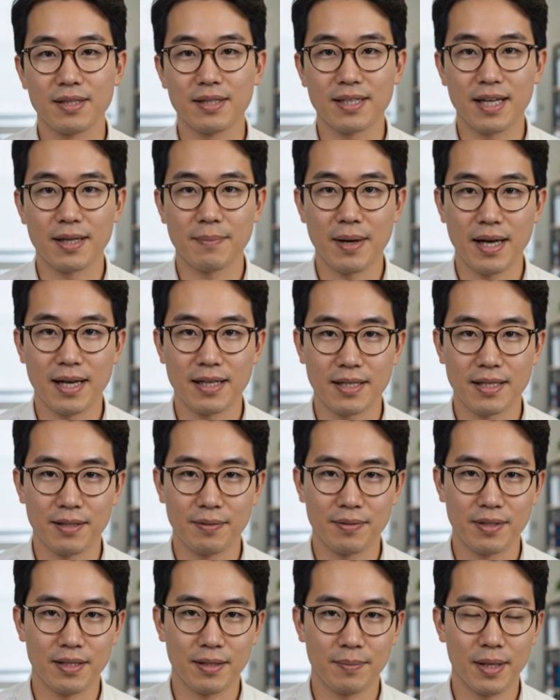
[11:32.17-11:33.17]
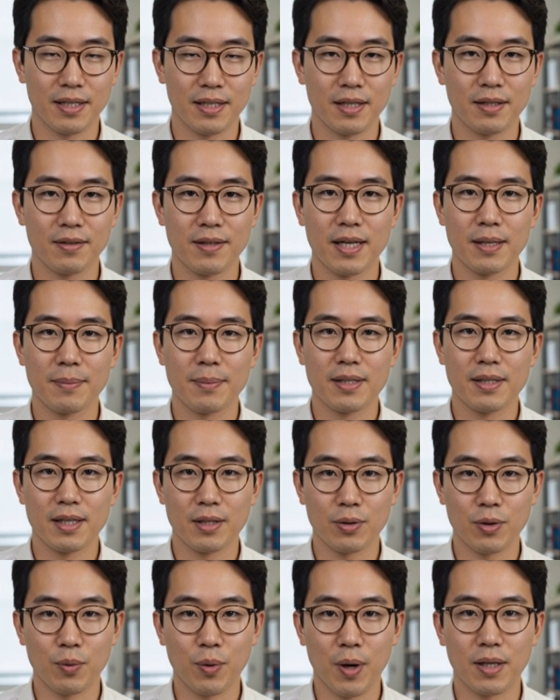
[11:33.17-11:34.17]
same mechanism suspected of keeping
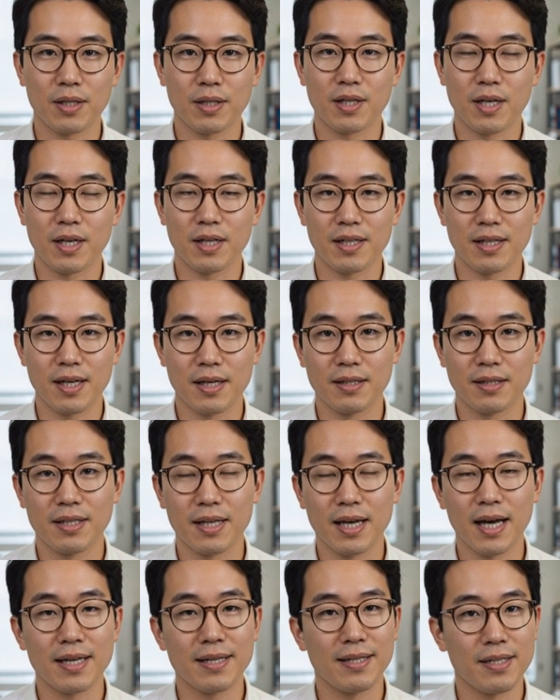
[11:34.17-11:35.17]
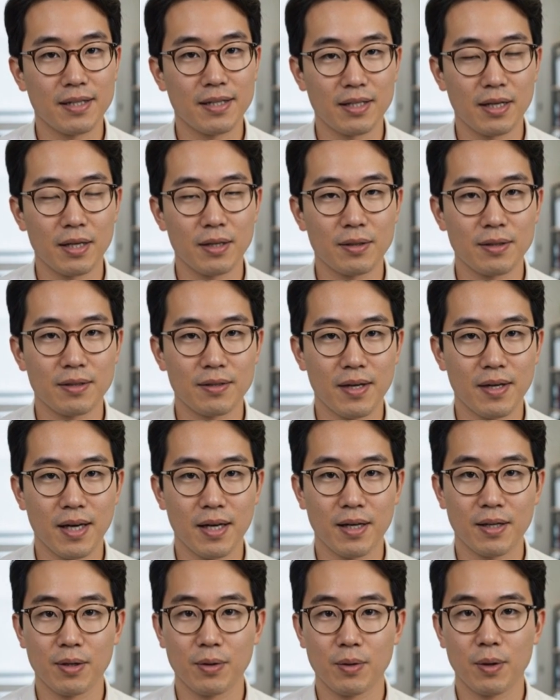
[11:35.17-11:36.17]
liquid water churning under the icy shells of
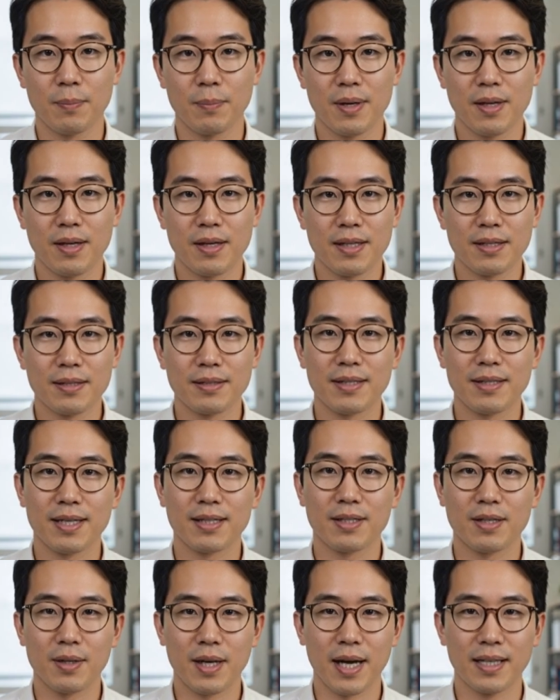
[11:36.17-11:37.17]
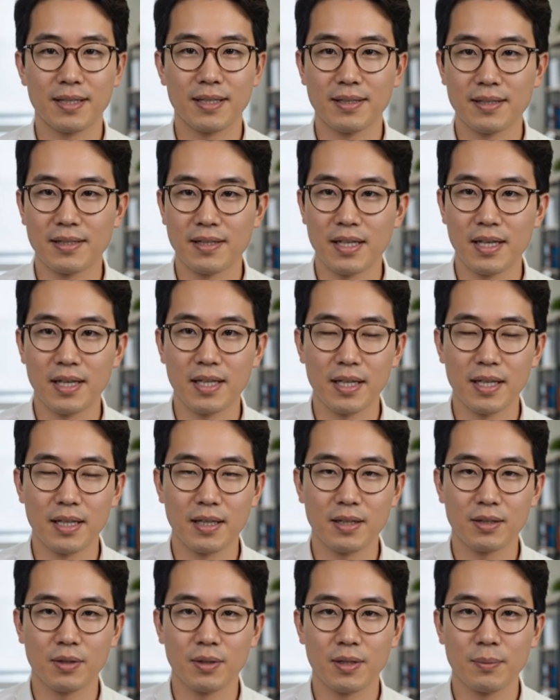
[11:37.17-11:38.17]
Europa and Enceladus,
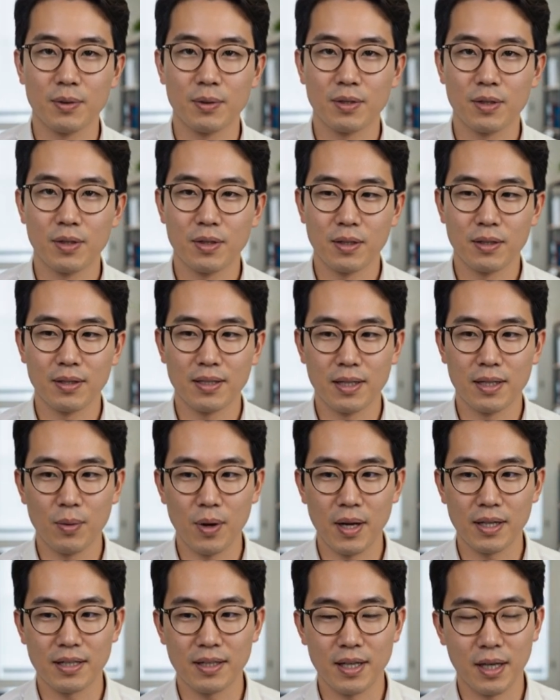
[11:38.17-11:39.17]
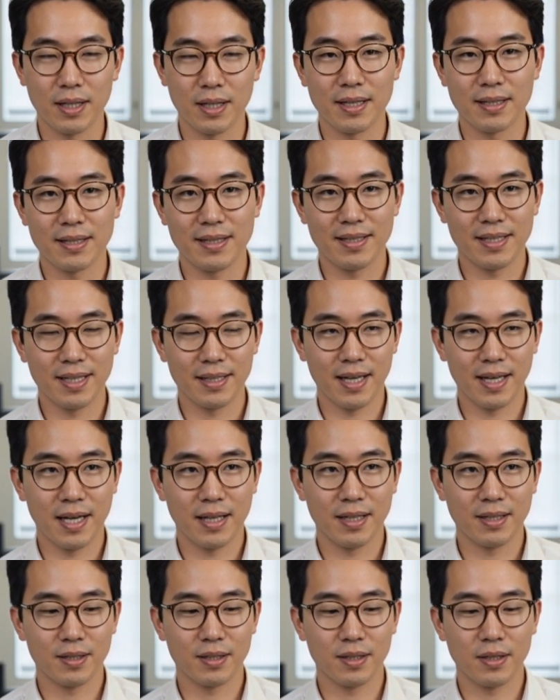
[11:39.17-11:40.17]
two of the most closely watched targets in the
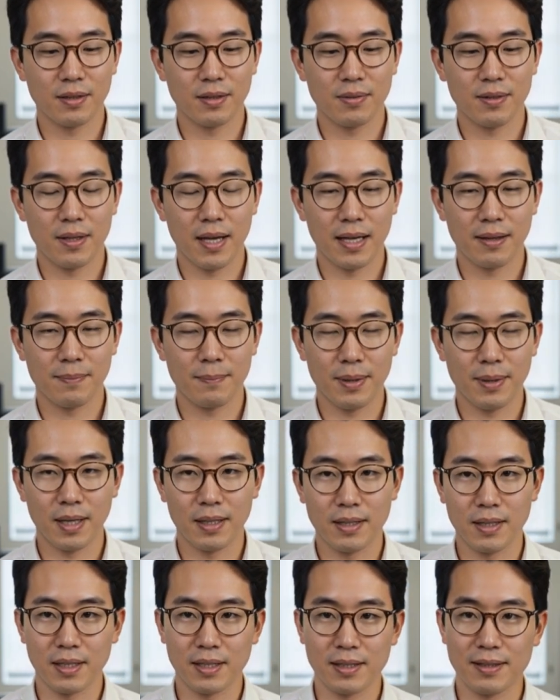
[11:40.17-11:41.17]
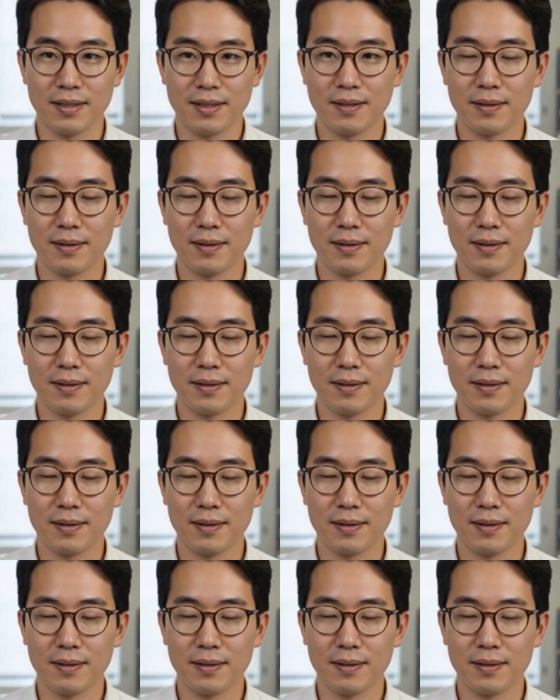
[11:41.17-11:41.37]
entire search for life beyond Earth.